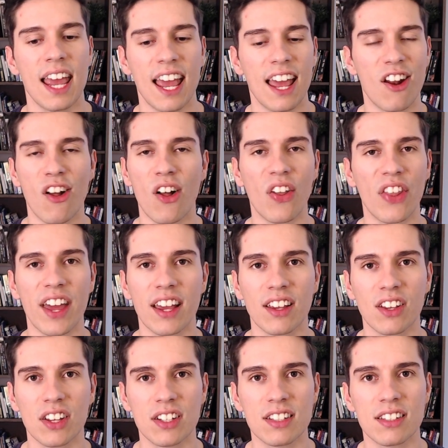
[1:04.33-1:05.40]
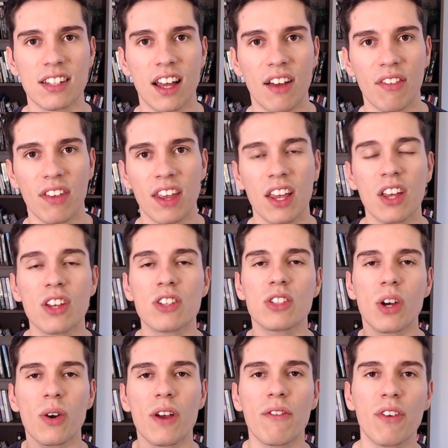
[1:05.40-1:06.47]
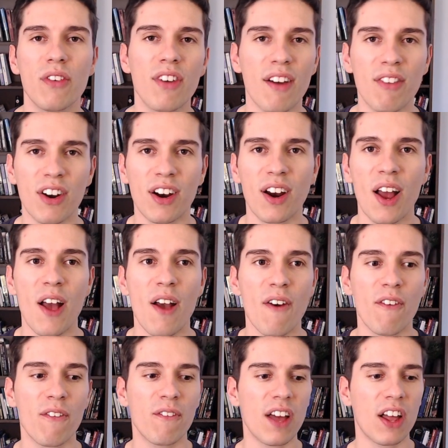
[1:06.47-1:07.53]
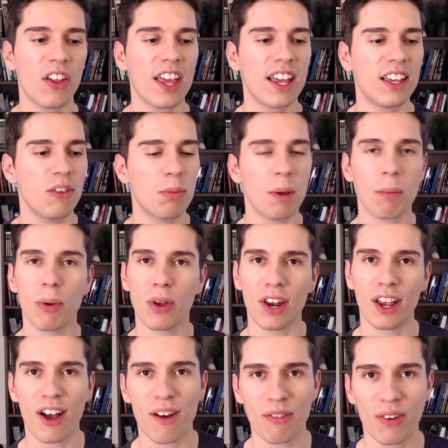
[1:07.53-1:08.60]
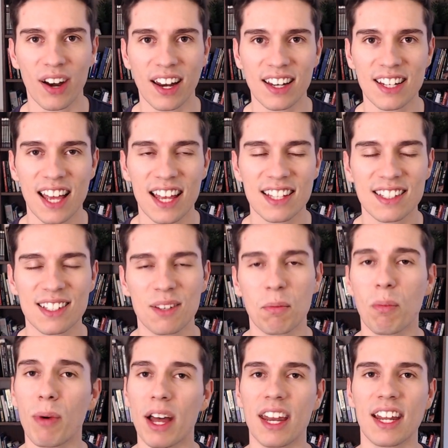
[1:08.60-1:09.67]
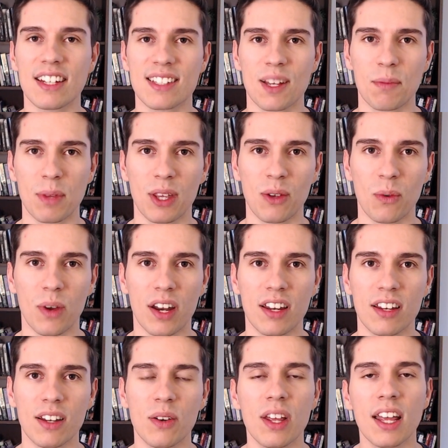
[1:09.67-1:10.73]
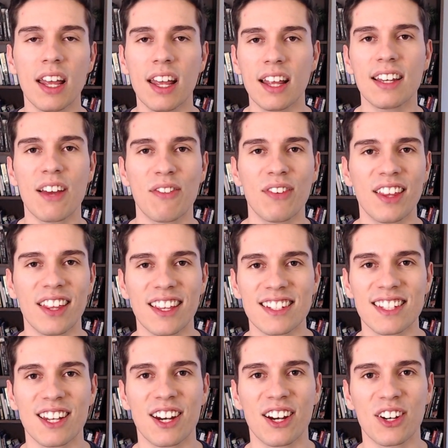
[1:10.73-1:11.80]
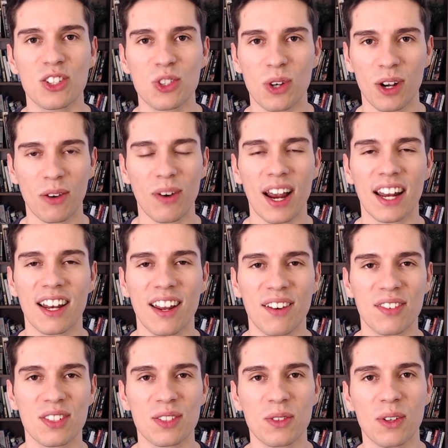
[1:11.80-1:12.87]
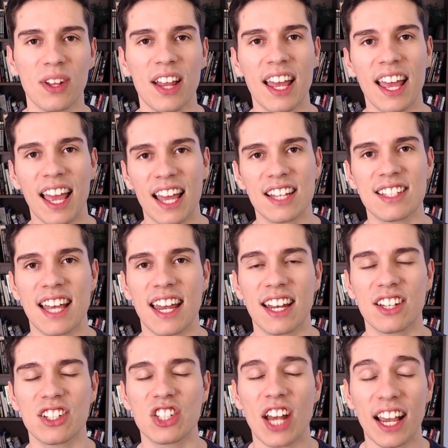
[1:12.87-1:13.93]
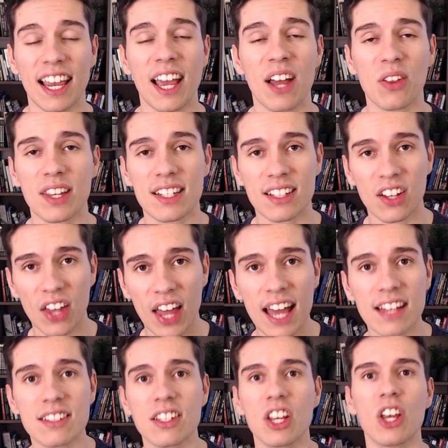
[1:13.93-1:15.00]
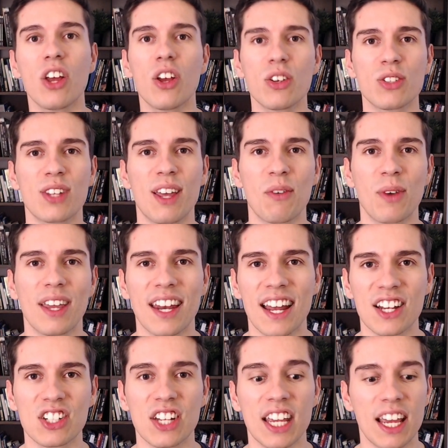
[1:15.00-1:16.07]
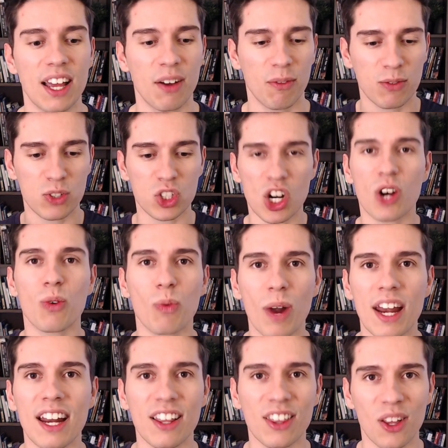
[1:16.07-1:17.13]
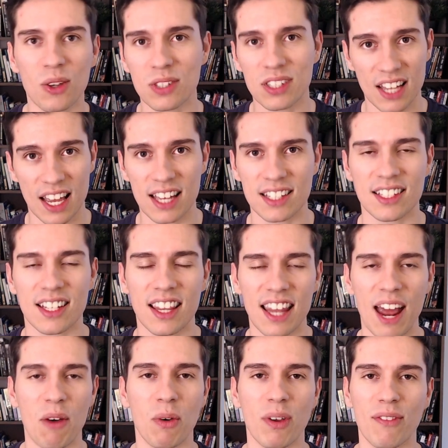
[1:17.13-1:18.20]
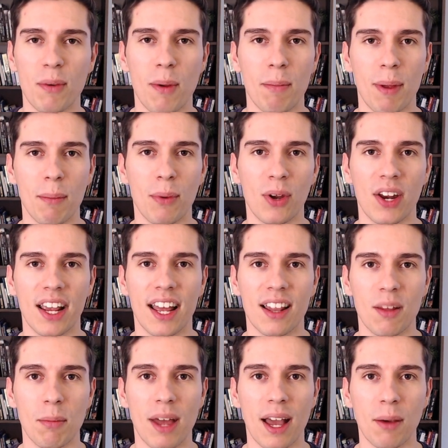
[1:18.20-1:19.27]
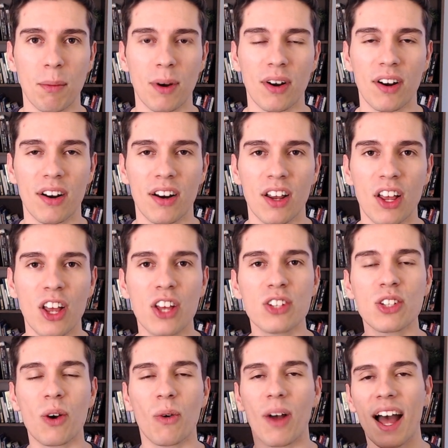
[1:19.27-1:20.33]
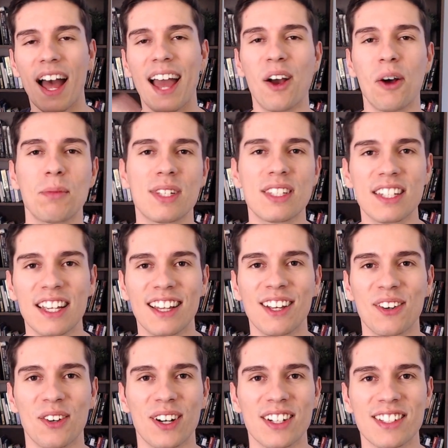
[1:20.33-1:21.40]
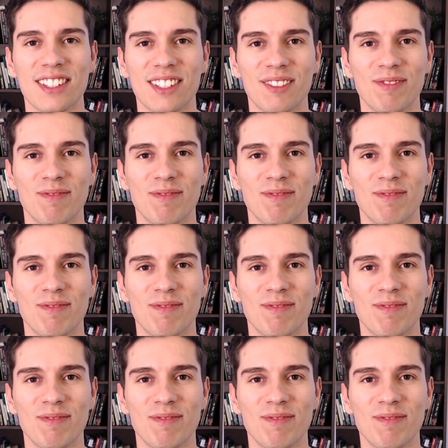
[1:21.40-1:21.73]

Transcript: and all that good stuff. So if you've ever felt like you've been putting off writing tests, but it's something you want to do, definitely consider joining React Native School and set, checking out this class so that we can actually start writing those tests that we've been putting on the back burner. So I hope to see you in the course.